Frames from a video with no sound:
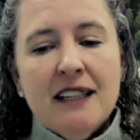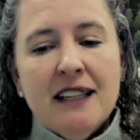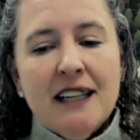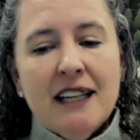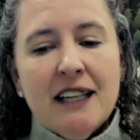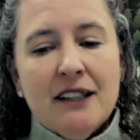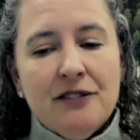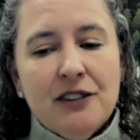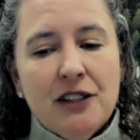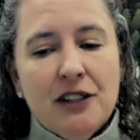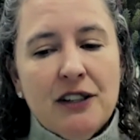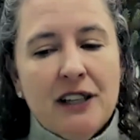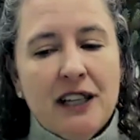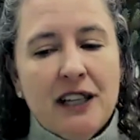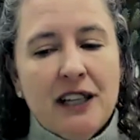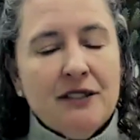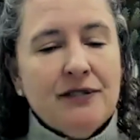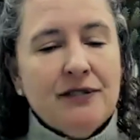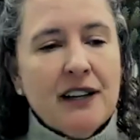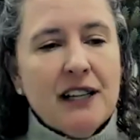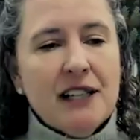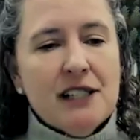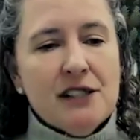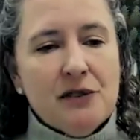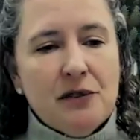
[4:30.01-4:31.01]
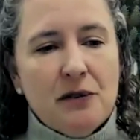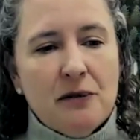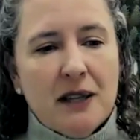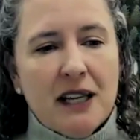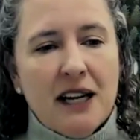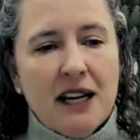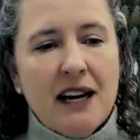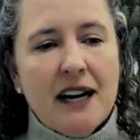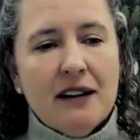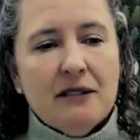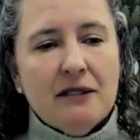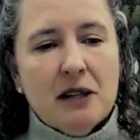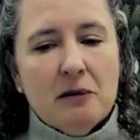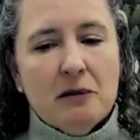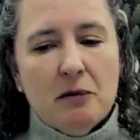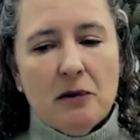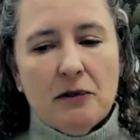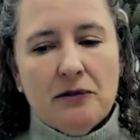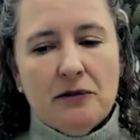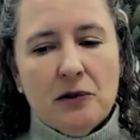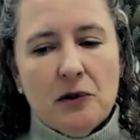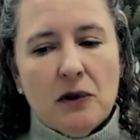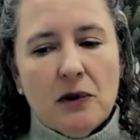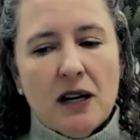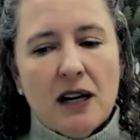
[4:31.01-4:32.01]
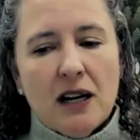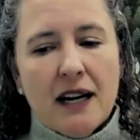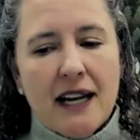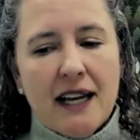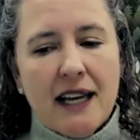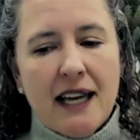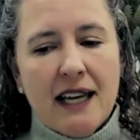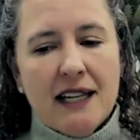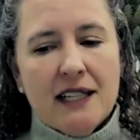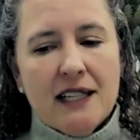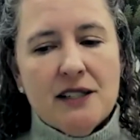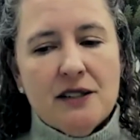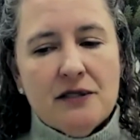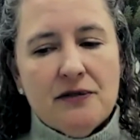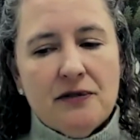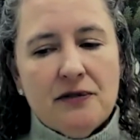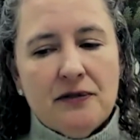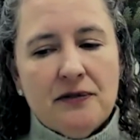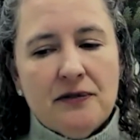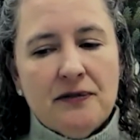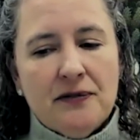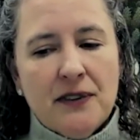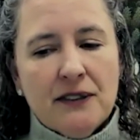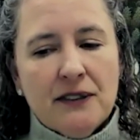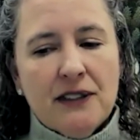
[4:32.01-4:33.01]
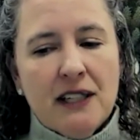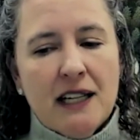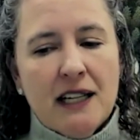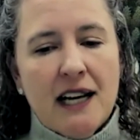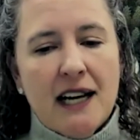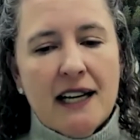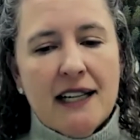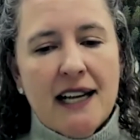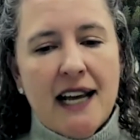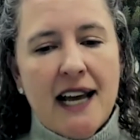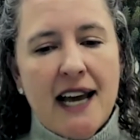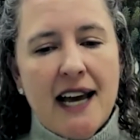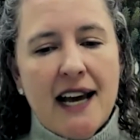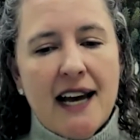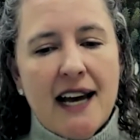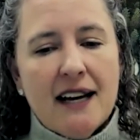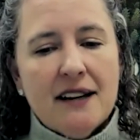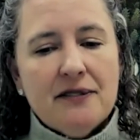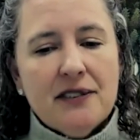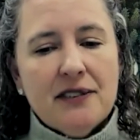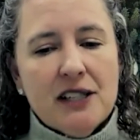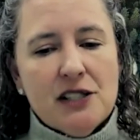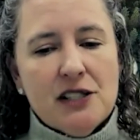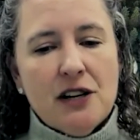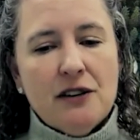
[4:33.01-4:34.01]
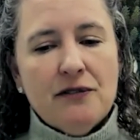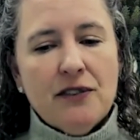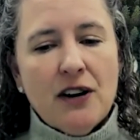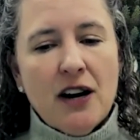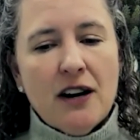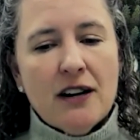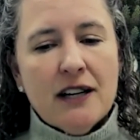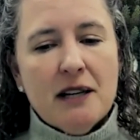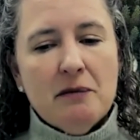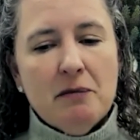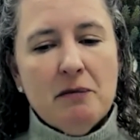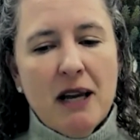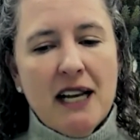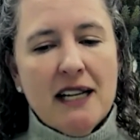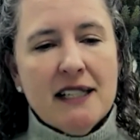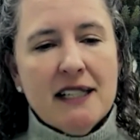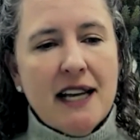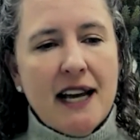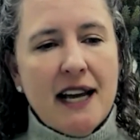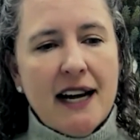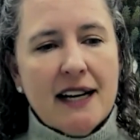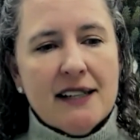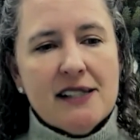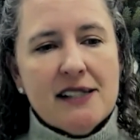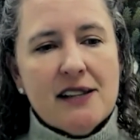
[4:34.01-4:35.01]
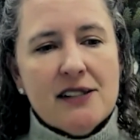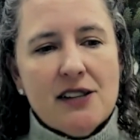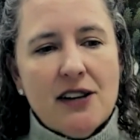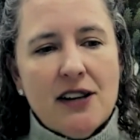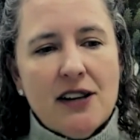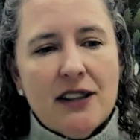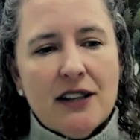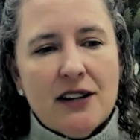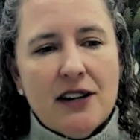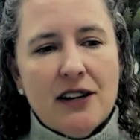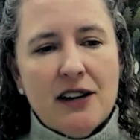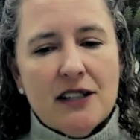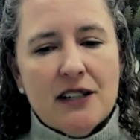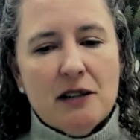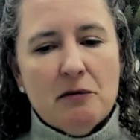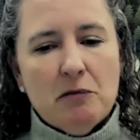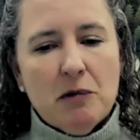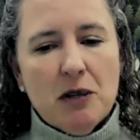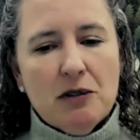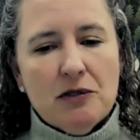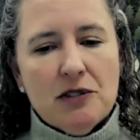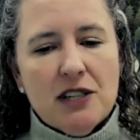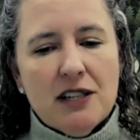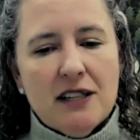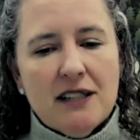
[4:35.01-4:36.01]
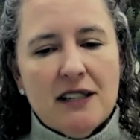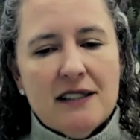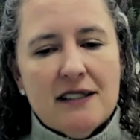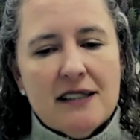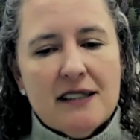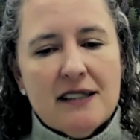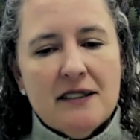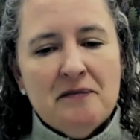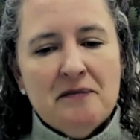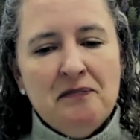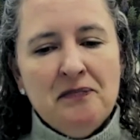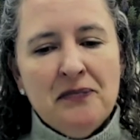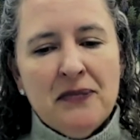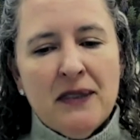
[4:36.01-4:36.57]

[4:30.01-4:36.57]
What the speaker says: if you need funds from the IRA before age 59.5, as you've already paid taxes on the contributions.